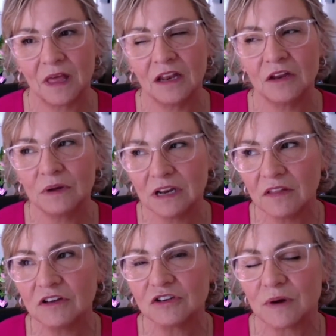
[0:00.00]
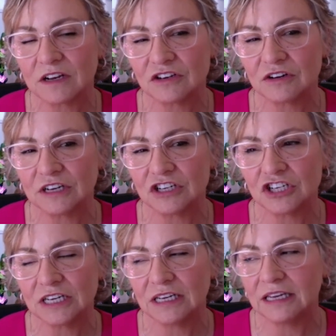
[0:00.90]
knew another director, and
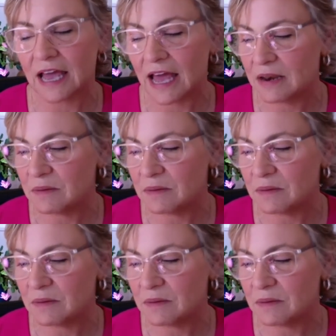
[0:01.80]
she